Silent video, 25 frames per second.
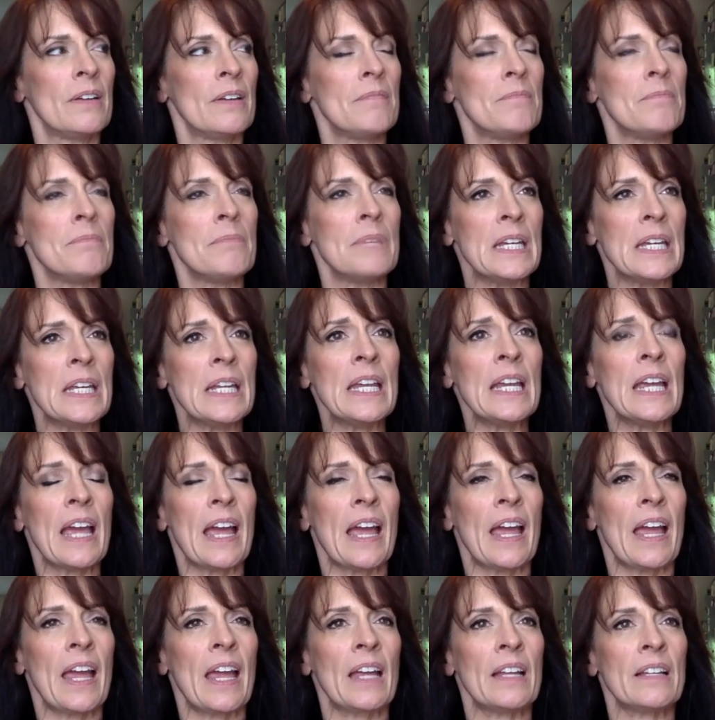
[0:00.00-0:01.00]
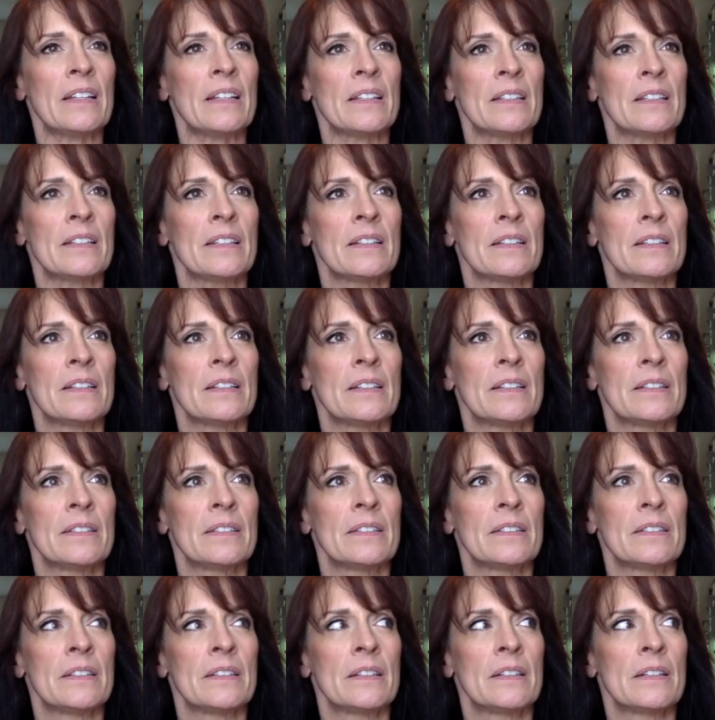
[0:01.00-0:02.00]
mediate
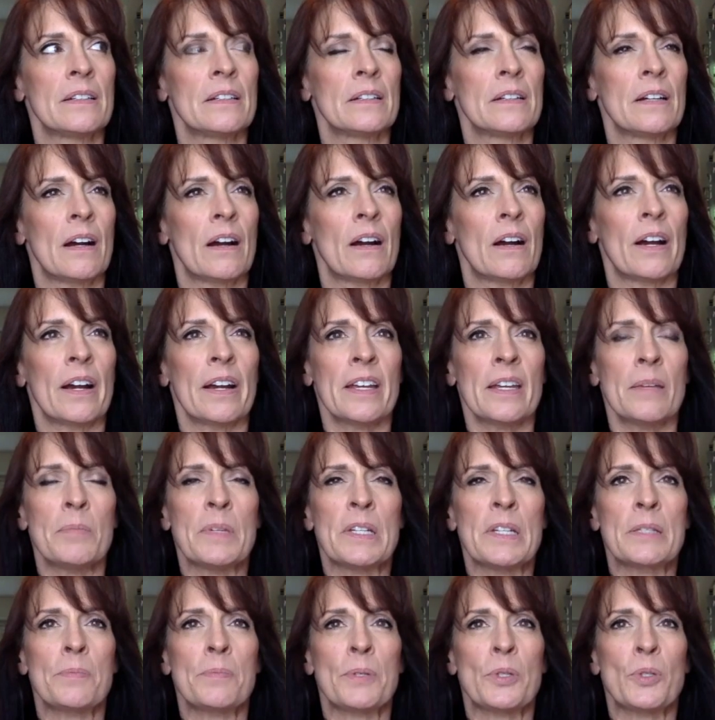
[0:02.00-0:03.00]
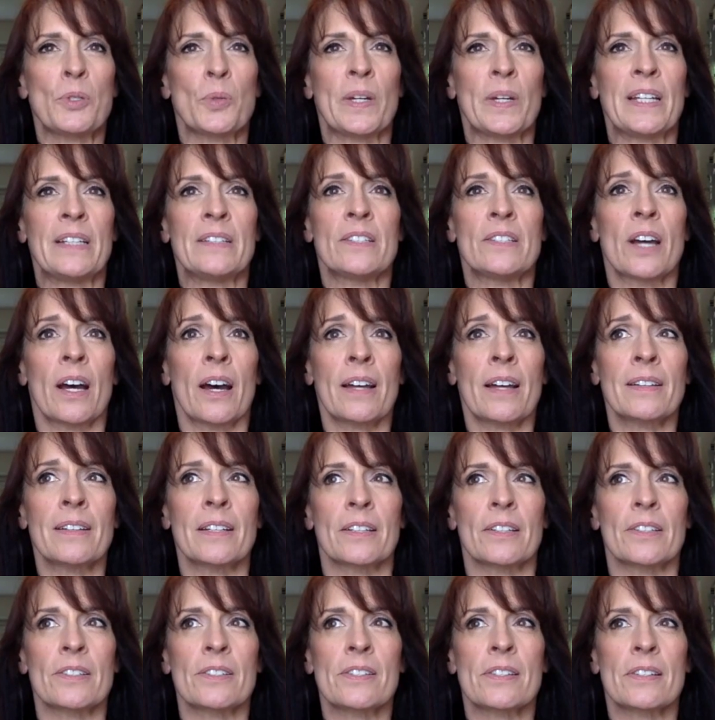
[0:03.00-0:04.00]
arguments between
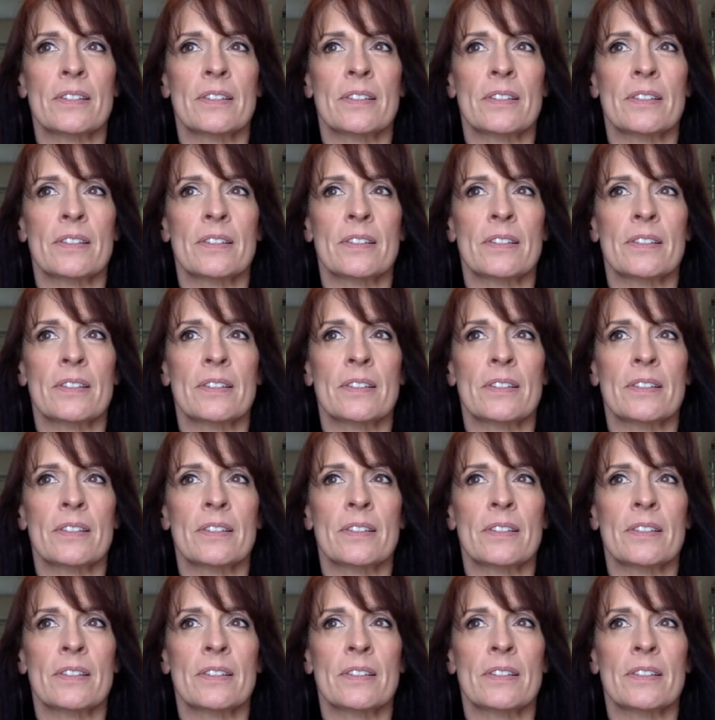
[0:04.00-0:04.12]
toddlers.